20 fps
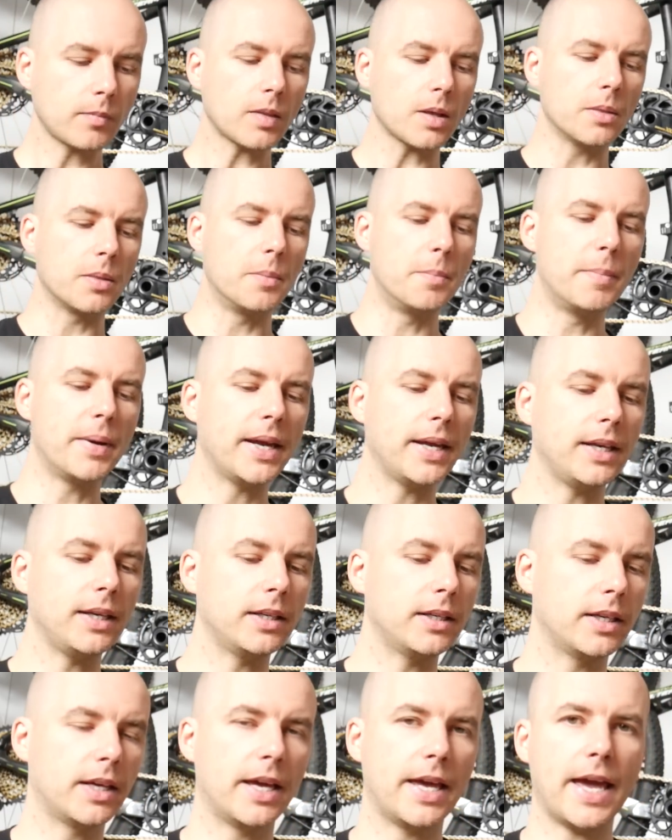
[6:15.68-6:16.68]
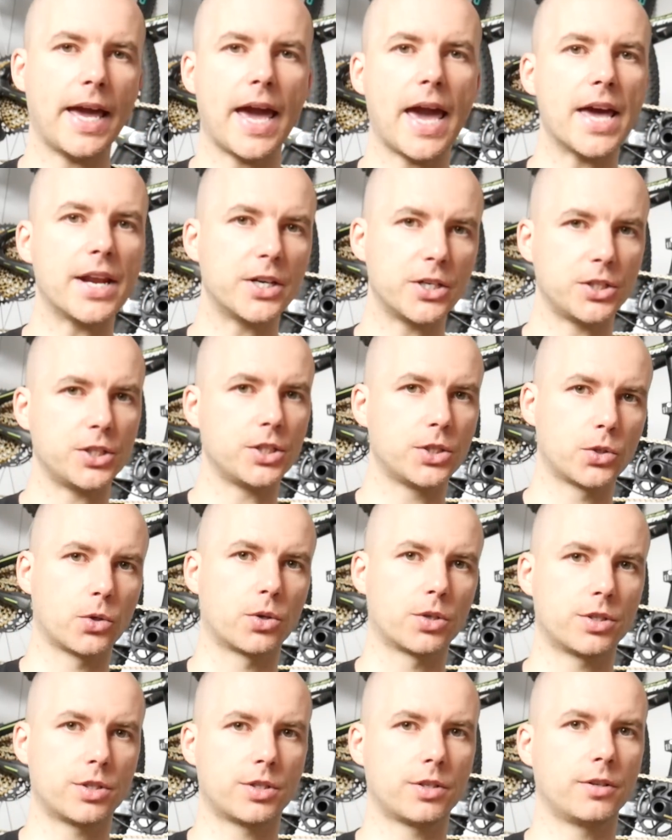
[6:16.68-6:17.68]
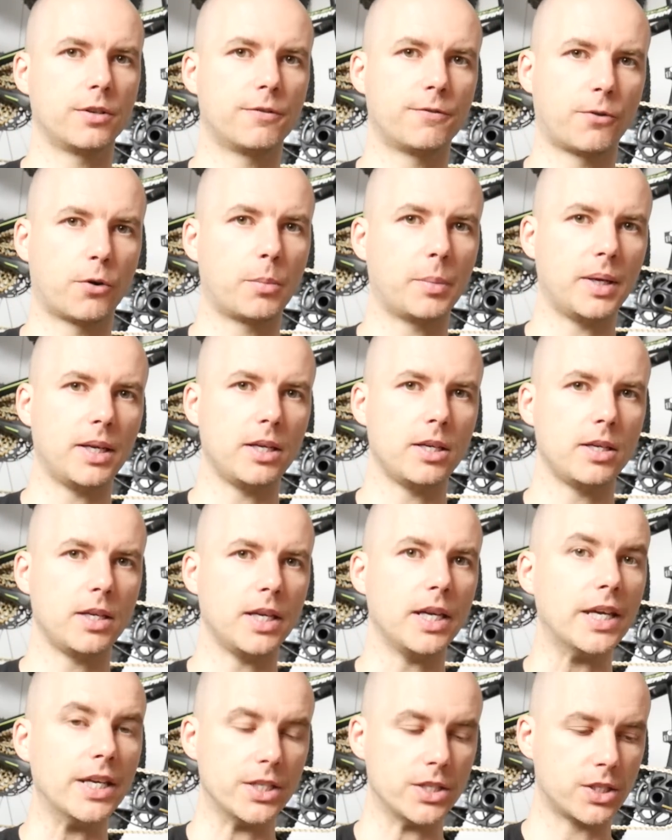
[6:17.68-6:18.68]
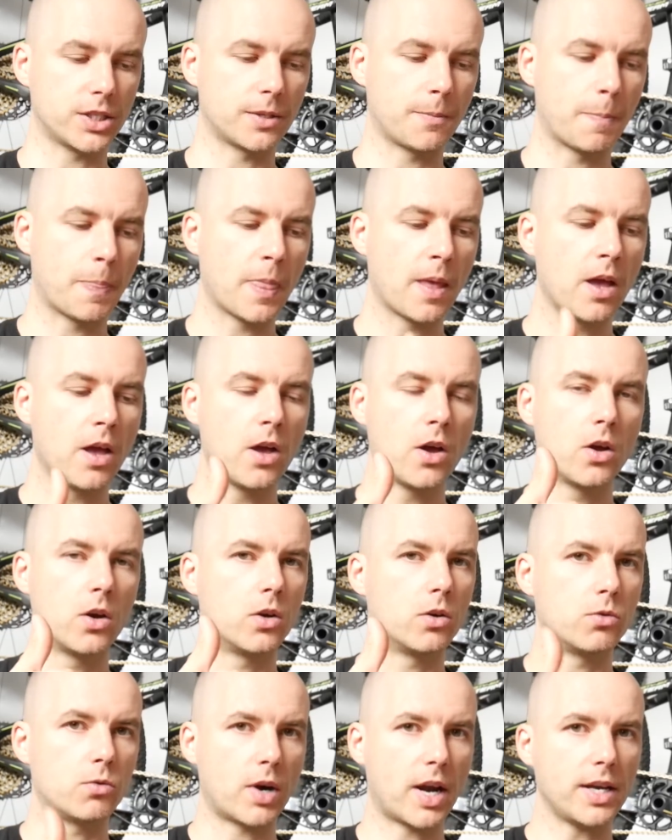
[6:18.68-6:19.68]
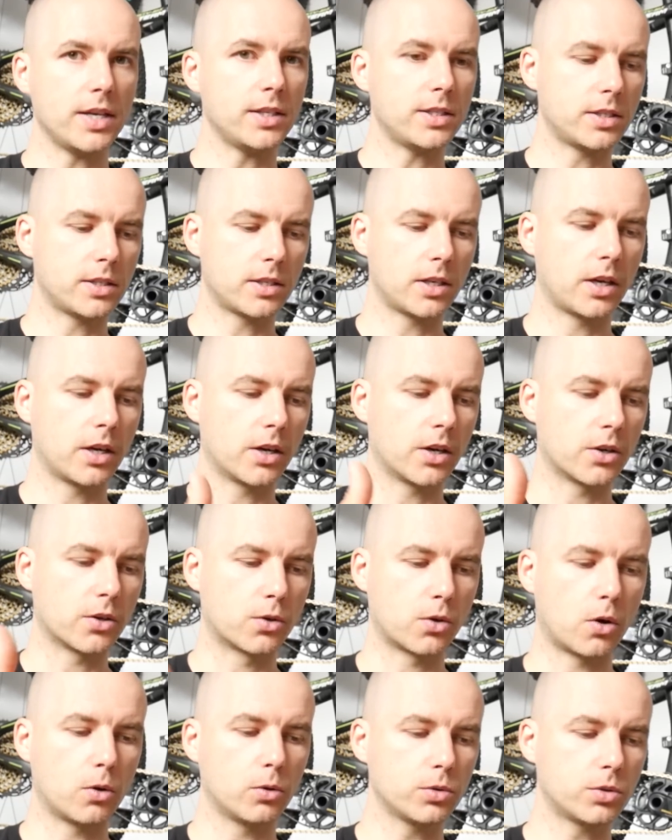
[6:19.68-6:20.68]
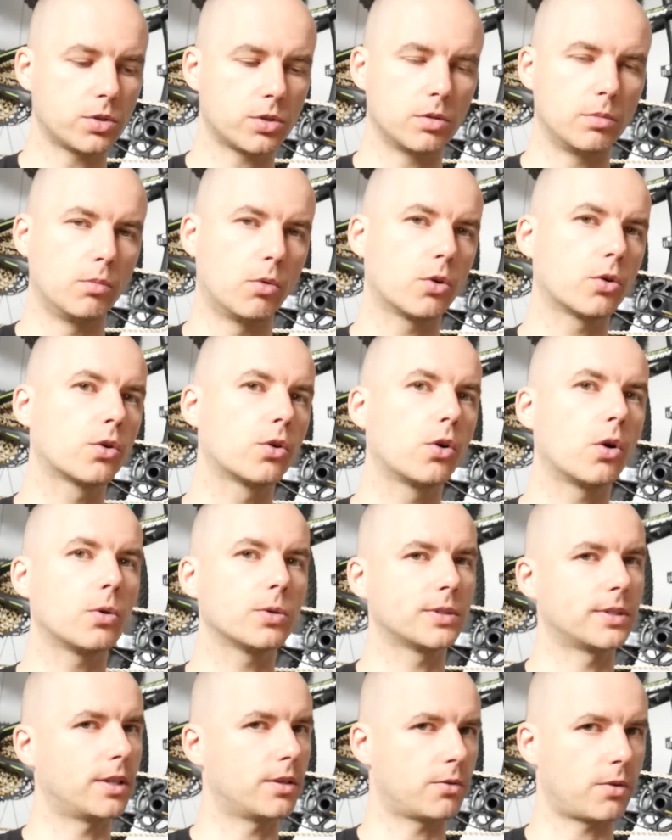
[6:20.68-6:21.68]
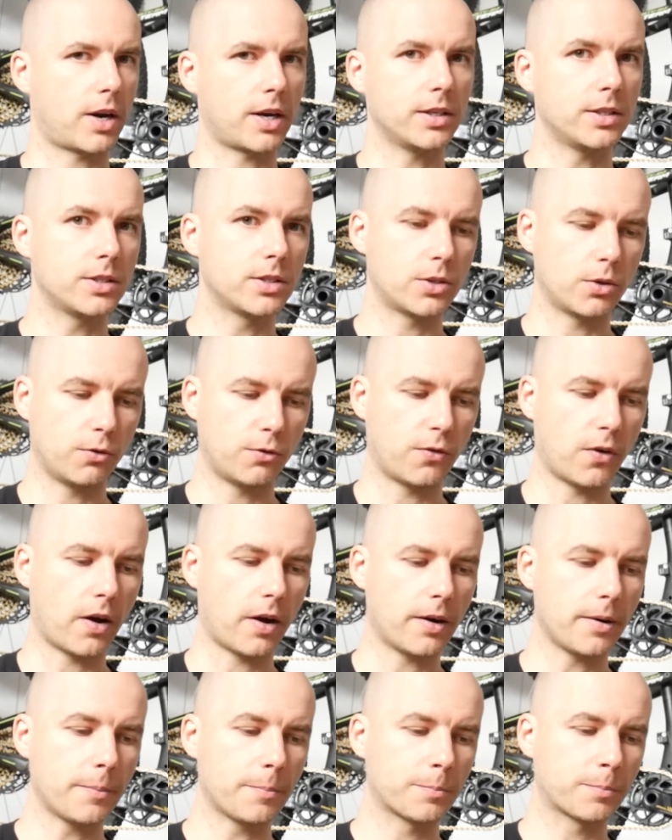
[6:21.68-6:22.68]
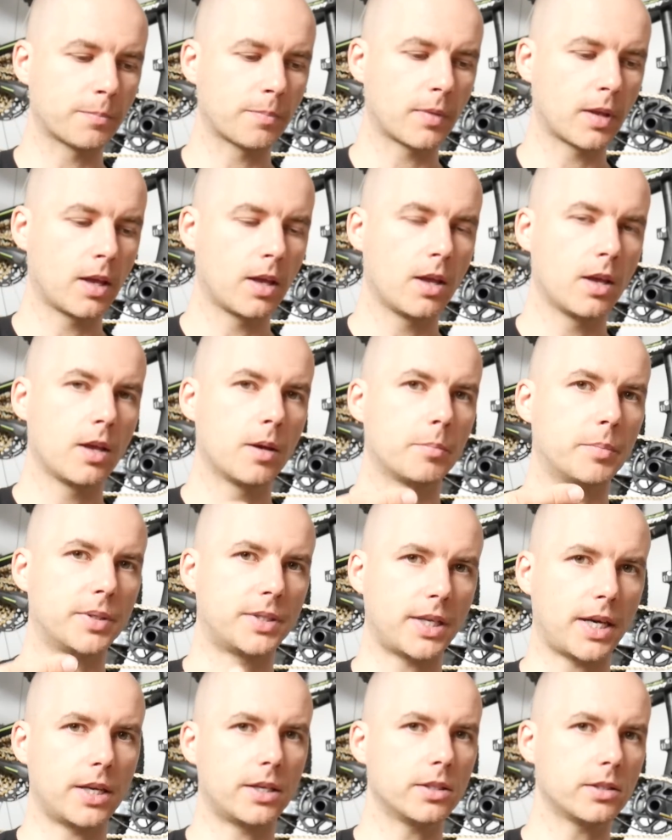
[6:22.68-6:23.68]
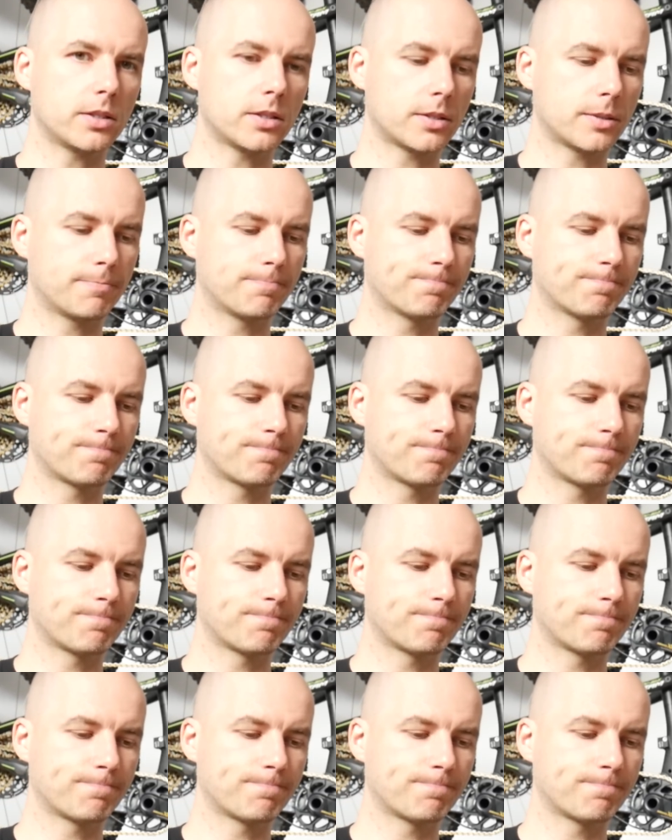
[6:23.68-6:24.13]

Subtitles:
The main energy source for me is rice, groats, more groats than rice so far, potatoes.